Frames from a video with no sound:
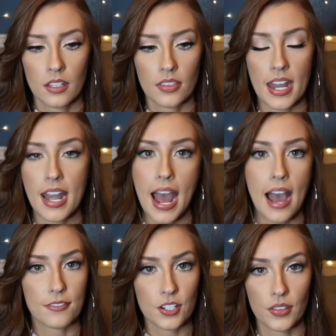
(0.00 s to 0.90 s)
then
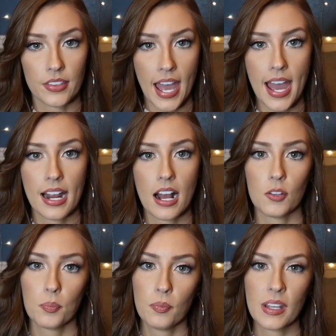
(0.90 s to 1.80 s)
after that,
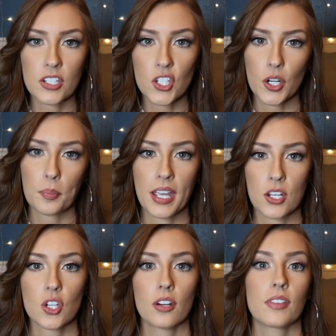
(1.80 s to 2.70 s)
I'll insert a
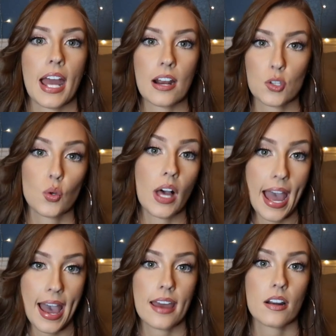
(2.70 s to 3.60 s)
picture of the actual
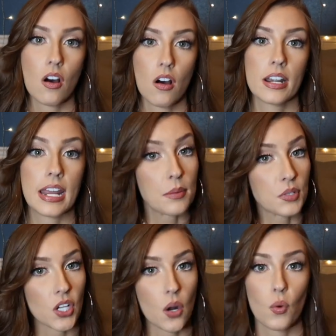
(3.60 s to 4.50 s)
ad on
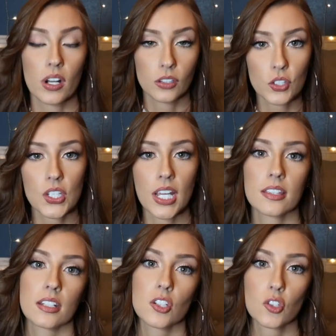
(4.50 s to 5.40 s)
Amazon, what it looks like,
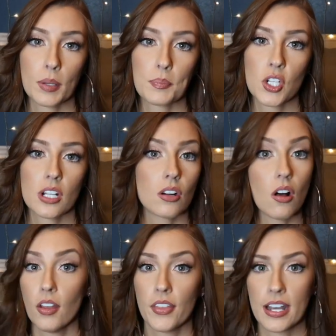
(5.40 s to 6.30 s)
the description, and
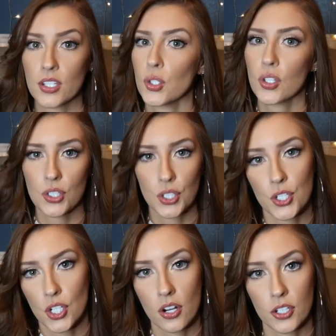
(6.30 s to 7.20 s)
all that, so you can
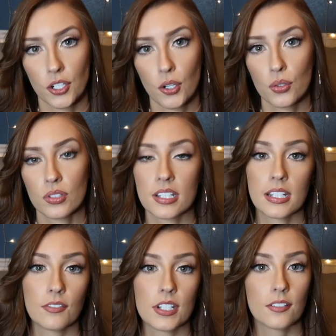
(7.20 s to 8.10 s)
search on your own to see
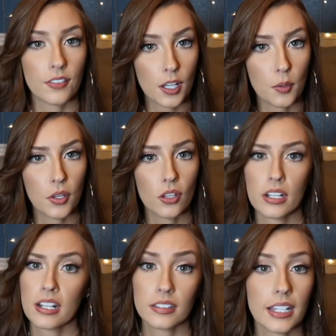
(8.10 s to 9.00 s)
if it's available.
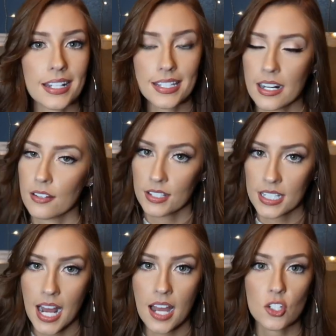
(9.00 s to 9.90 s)
And like I said, if it's
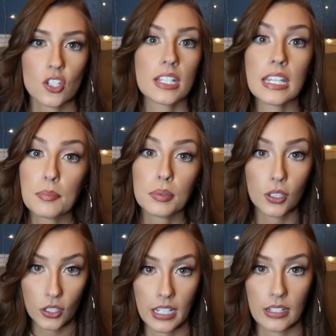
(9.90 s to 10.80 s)
not, just keep
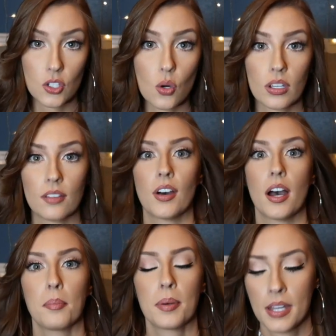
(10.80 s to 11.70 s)
looking, don't give up.